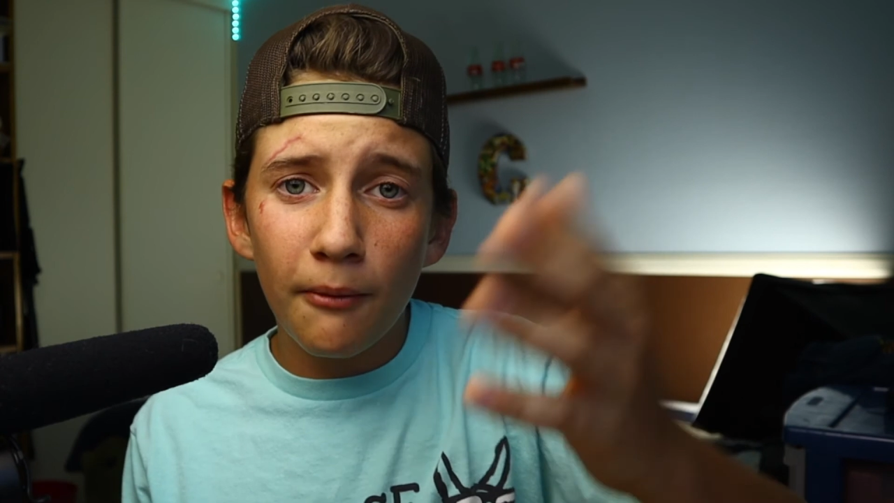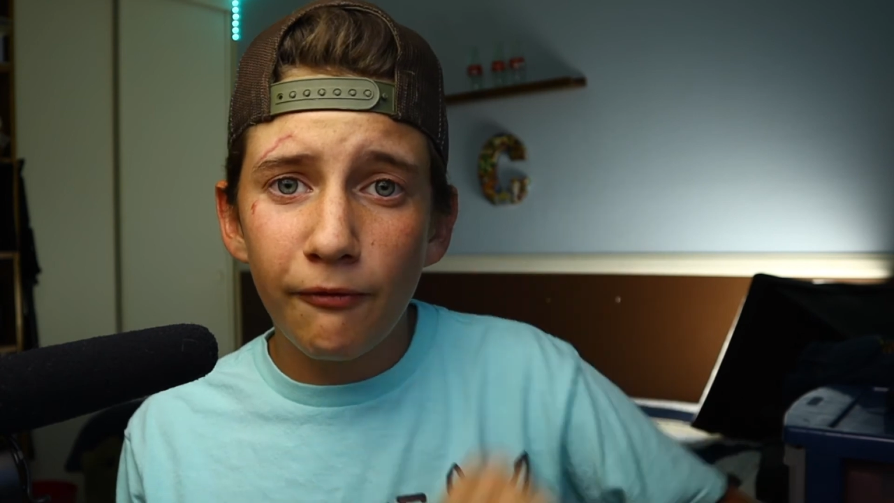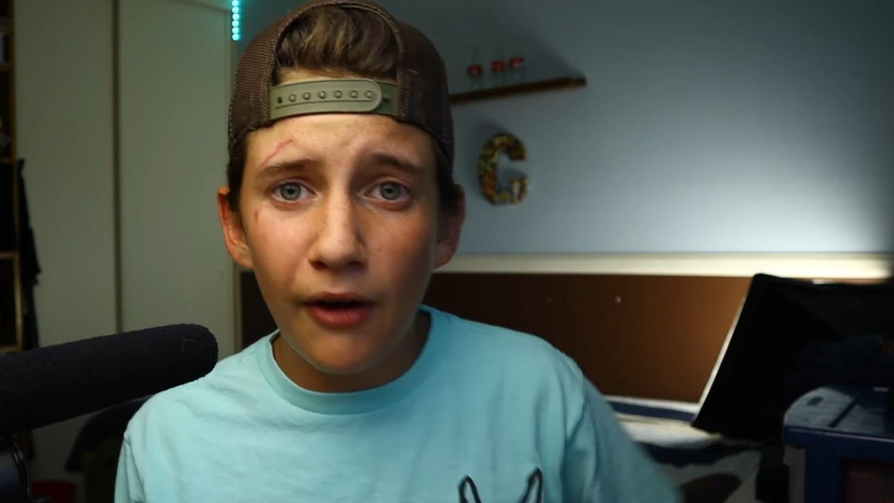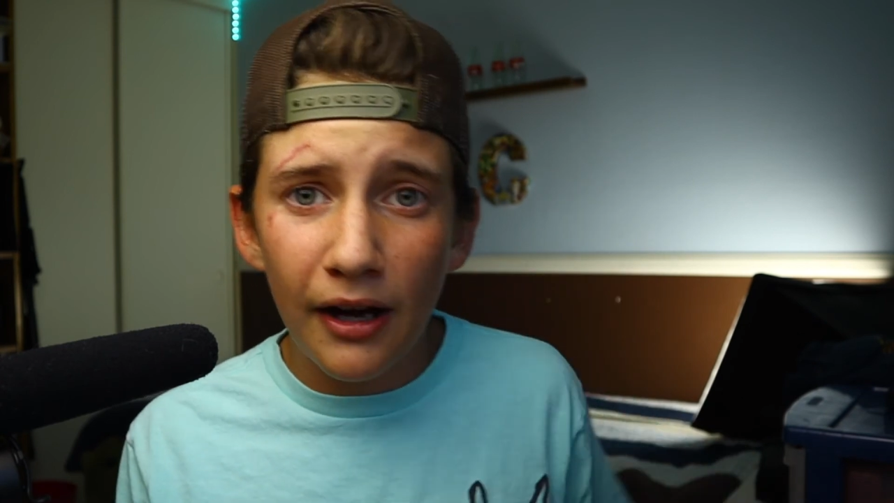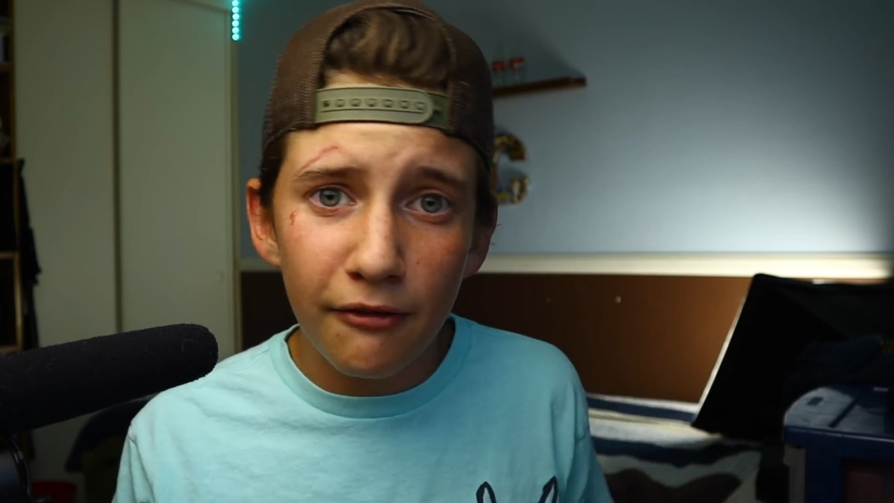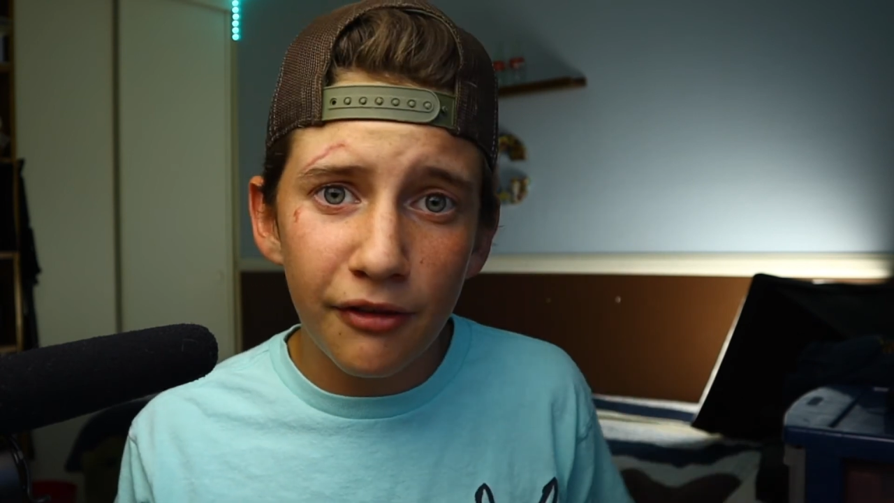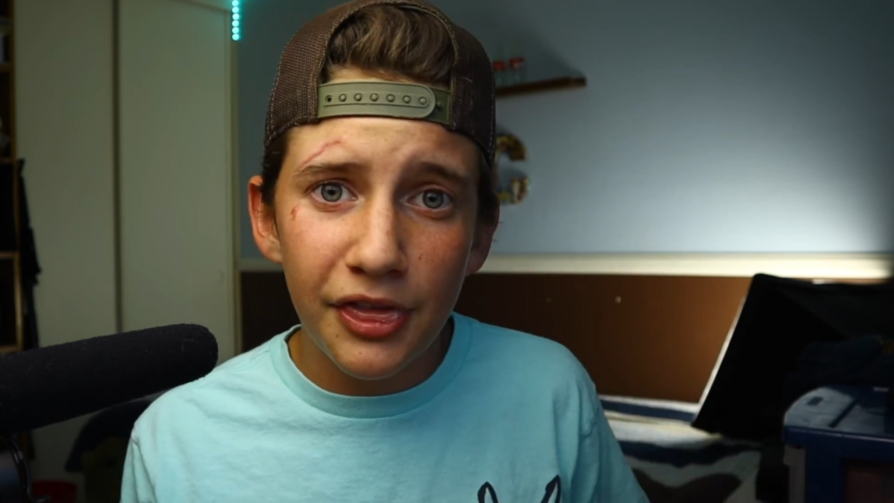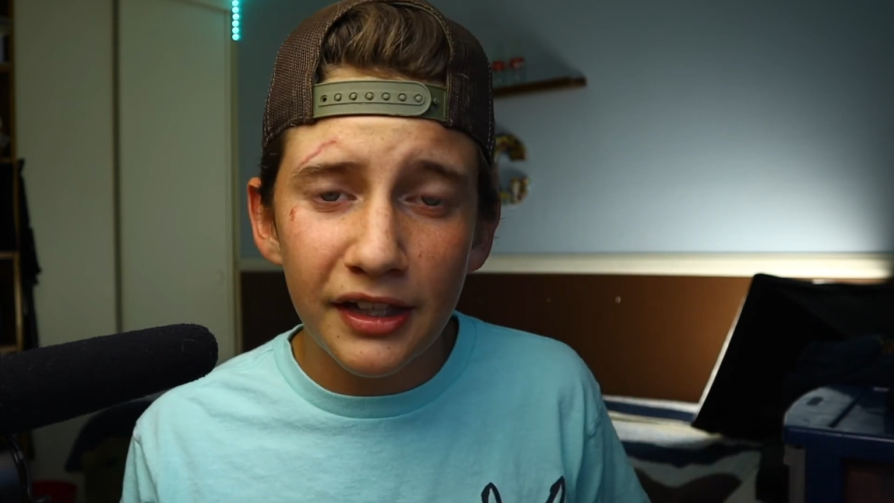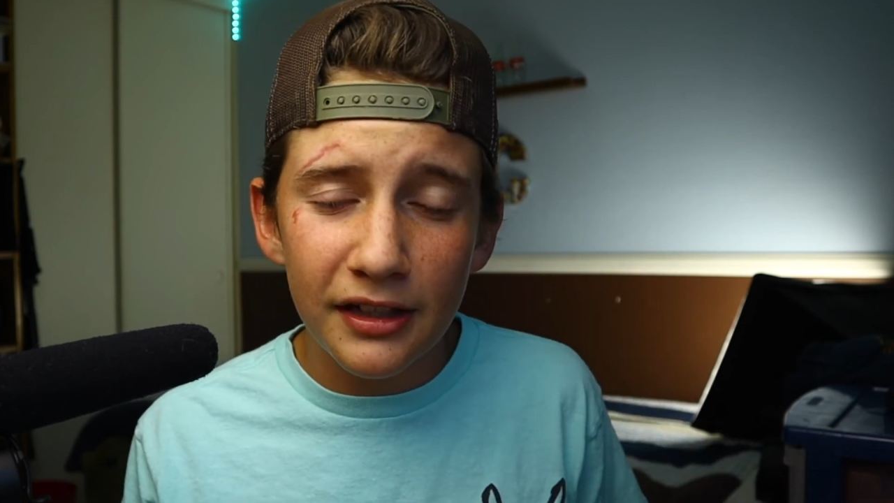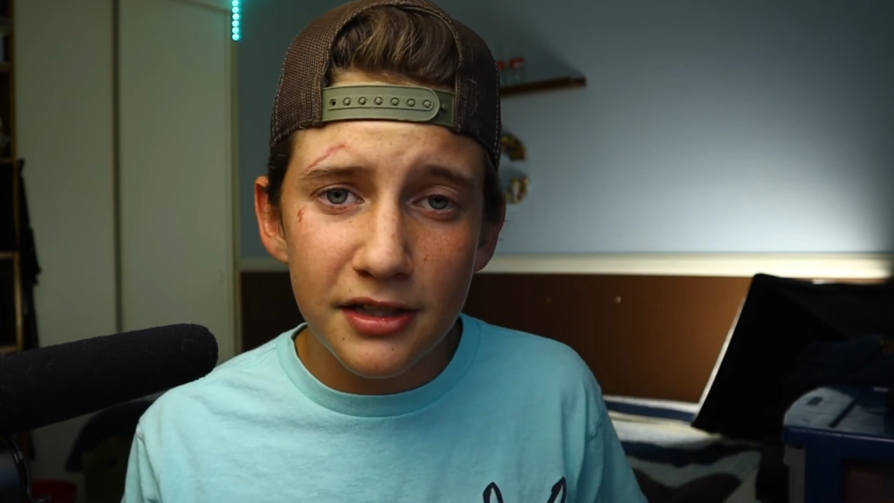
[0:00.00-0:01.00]
5
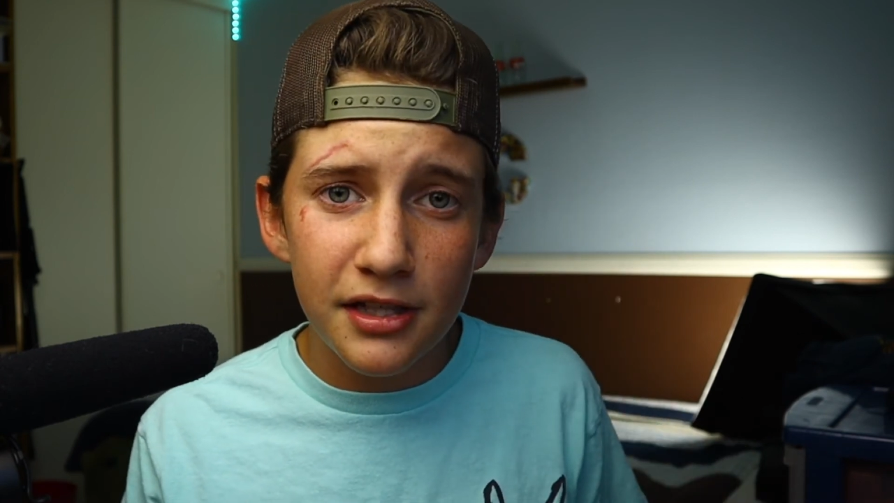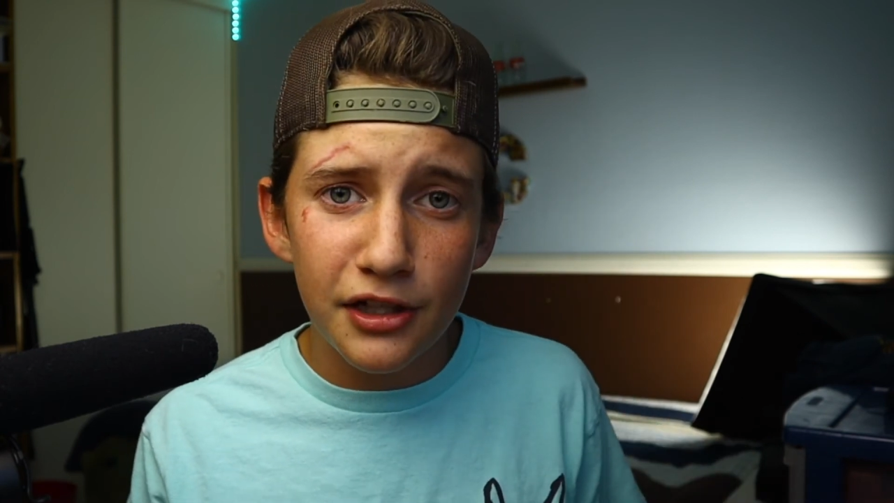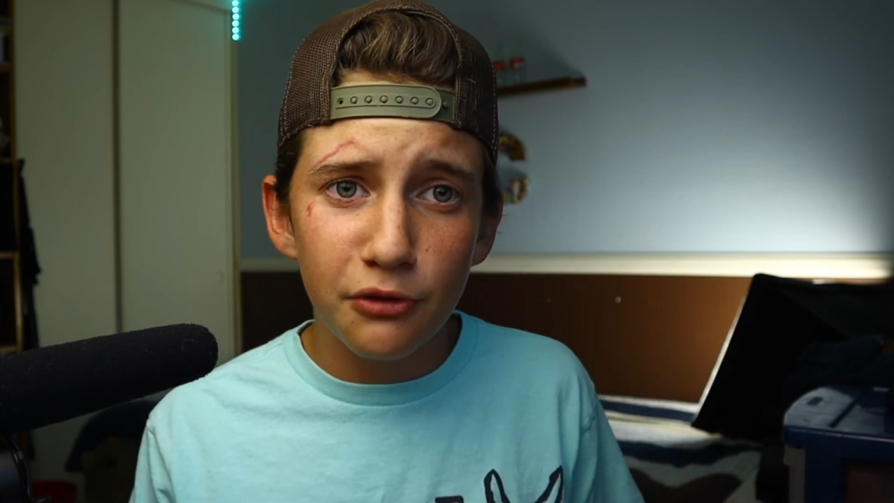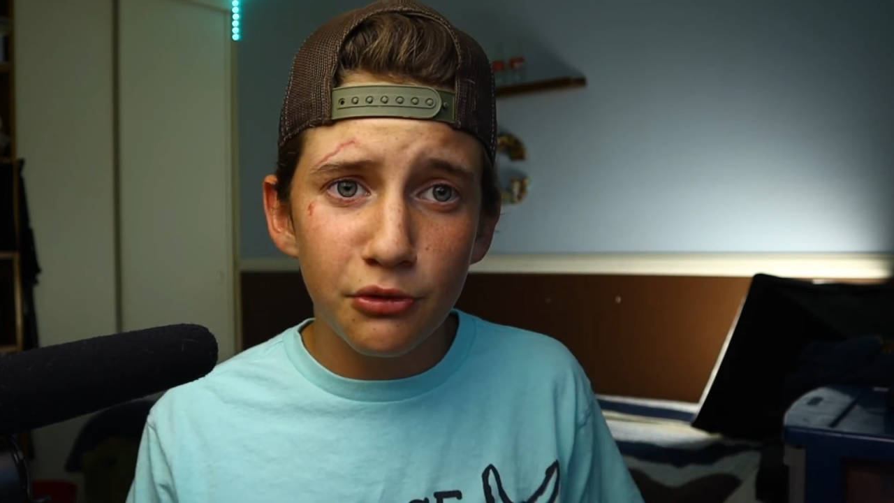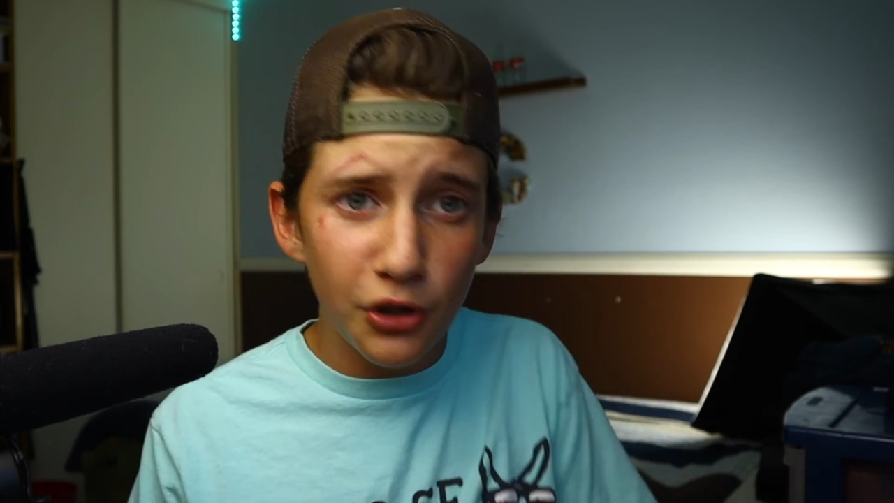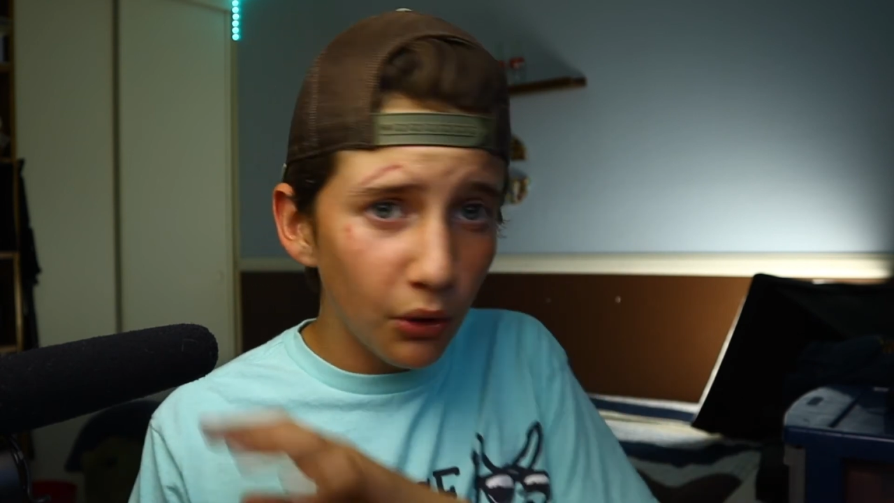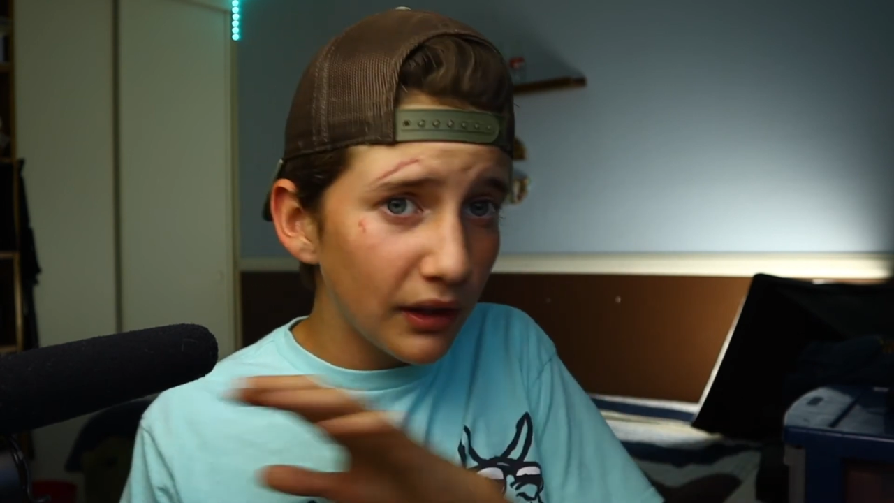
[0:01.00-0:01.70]
things you don't